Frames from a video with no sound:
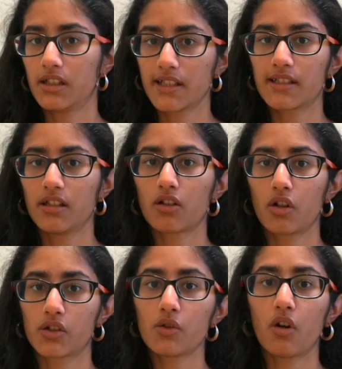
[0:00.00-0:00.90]
this year
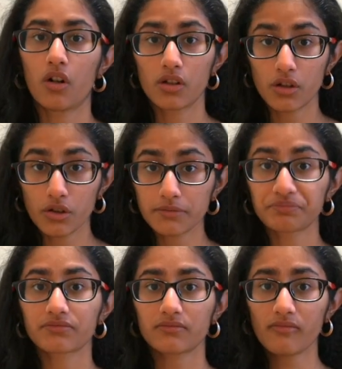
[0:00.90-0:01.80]
also although
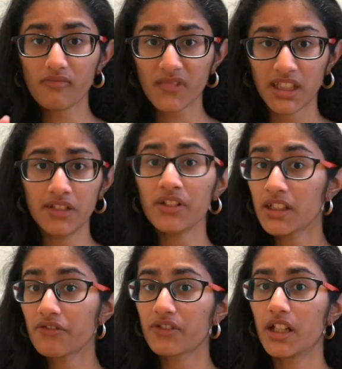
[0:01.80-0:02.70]
even
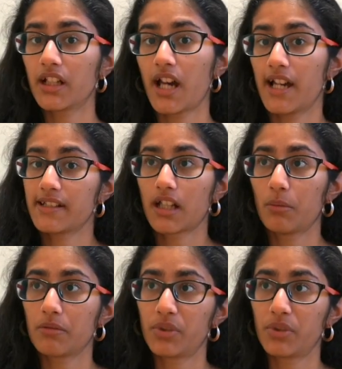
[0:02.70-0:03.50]
if it has come in